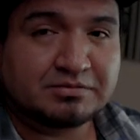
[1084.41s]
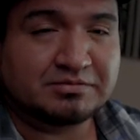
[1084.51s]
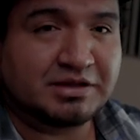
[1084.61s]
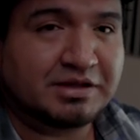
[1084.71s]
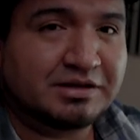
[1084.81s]

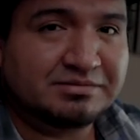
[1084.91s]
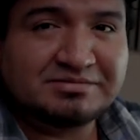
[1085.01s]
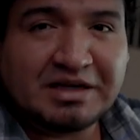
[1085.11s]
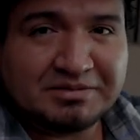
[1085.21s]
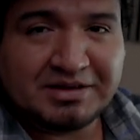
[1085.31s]

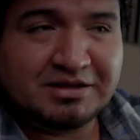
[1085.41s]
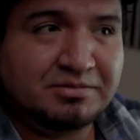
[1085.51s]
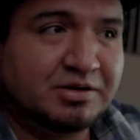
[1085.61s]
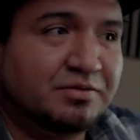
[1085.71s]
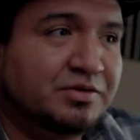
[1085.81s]
Might be a little
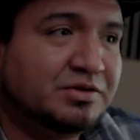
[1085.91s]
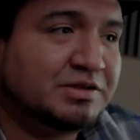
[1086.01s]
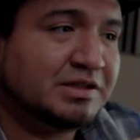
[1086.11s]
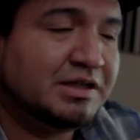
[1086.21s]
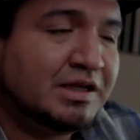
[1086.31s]
bit
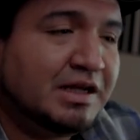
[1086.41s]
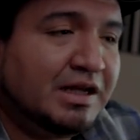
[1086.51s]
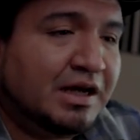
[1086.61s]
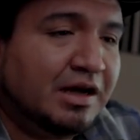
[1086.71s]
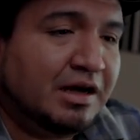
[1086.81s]
confusing.
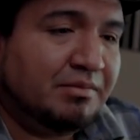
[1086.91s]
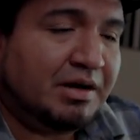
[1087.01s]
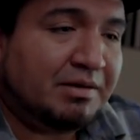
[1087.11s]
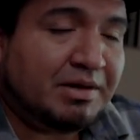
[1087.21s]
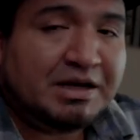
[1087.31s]

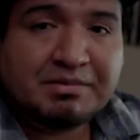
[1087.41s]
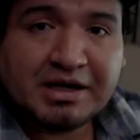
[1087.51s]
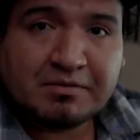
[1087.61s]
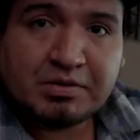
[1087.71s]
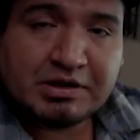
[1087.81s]
I might make
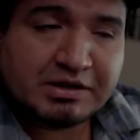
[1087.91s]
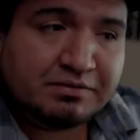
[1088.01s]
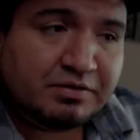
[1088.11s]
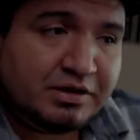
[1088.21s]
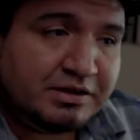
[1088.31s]
a plugin
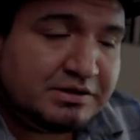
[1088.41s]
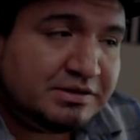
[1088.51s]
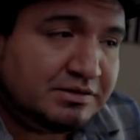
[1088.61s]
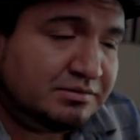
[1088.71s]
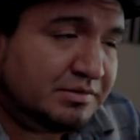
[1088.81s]
for this.
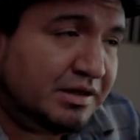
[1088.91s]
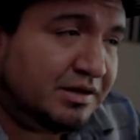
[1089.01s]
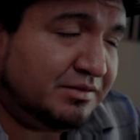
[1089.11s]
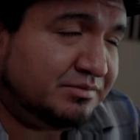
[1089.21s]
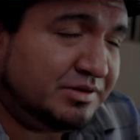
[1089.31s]

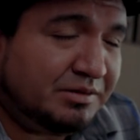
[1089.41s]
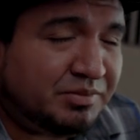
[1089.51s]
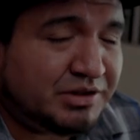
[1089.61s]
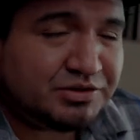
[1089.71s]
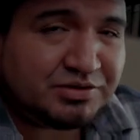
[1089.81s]
I'm
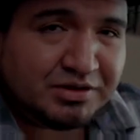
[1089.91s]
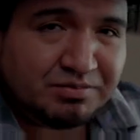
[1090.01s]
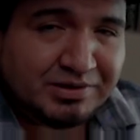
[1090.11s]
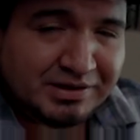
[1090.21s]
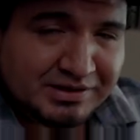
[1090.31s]
pretty sure there are
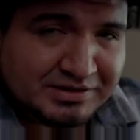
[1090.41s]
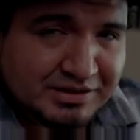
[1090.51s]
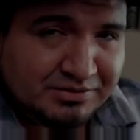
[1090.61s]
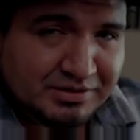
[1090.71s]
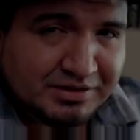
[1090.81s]
plugins
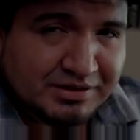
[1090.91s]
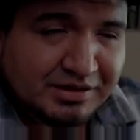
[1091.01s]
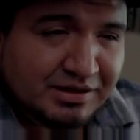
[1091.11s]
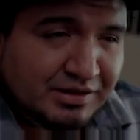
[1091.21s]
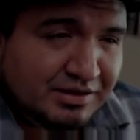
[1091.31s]
out there,
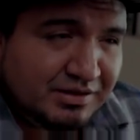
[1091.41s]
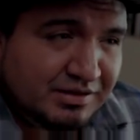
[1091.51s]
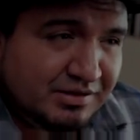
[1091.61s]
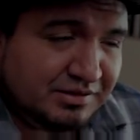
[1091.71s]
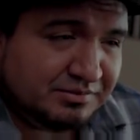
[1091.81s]

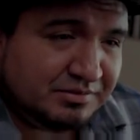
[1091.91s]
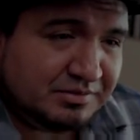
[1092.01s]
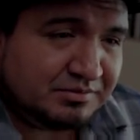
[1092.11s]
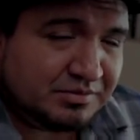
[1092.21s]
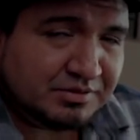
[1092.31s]

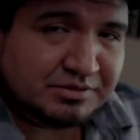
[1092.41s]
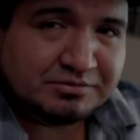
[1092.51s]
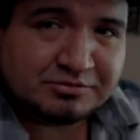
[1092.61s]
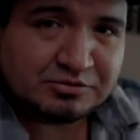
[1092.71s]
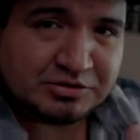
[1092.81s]
but
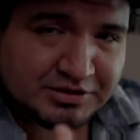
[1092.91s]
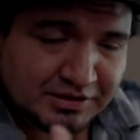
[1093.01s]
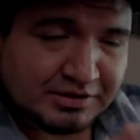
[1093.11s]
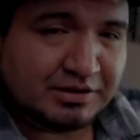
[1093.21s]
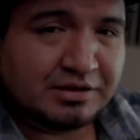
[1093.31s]
we'll see.
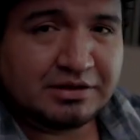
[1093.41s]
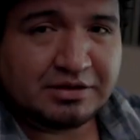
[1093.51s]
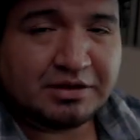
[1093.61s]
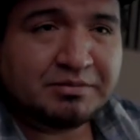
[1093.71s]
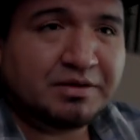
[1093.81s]

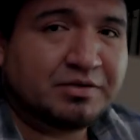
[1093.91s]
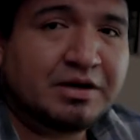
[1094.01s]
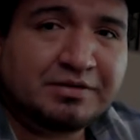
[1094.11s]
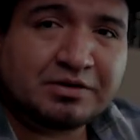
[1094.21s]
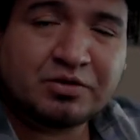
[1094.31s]
Okay, if you
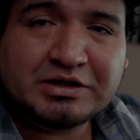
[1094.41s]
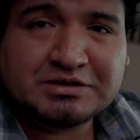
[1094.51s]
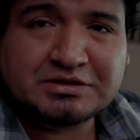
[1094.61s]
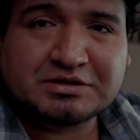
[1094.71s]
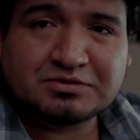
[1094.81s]
have any
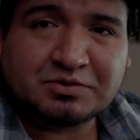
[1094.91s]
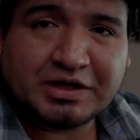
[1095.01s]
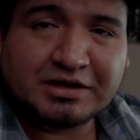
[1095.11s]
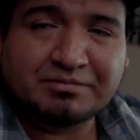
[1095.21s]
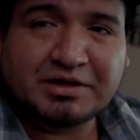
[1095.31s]
questions, just write
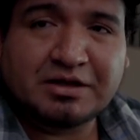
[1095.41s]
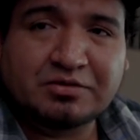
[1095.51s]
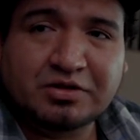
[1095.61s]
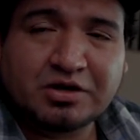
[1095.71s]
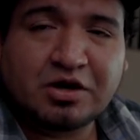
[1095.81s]
them down
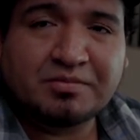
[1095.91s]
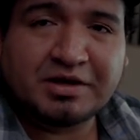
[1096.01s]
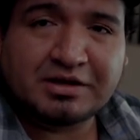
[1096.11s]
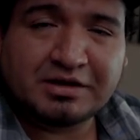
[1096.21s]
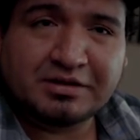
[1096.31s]
on the
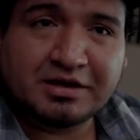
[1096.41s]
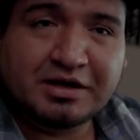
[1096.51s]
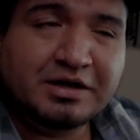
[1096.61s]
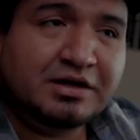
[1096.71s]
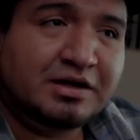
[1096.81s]
comment area.
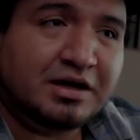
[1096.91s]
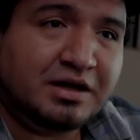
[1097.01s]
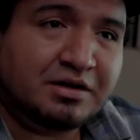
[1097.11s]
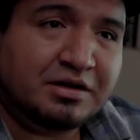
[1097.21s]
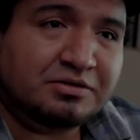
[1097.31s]

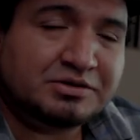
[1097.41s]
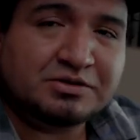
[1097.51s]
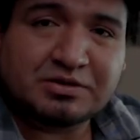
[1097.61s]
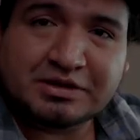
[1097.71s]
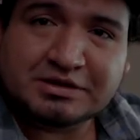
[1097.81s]
I'll see
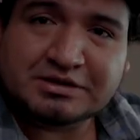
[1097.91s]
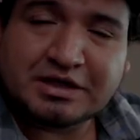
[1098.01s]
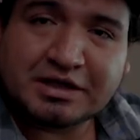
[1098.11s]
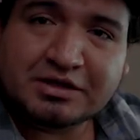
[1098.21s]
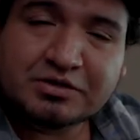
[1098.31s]
what it is that I
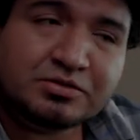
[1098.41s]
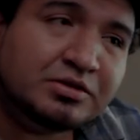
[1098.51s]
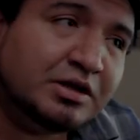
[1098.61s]
can do.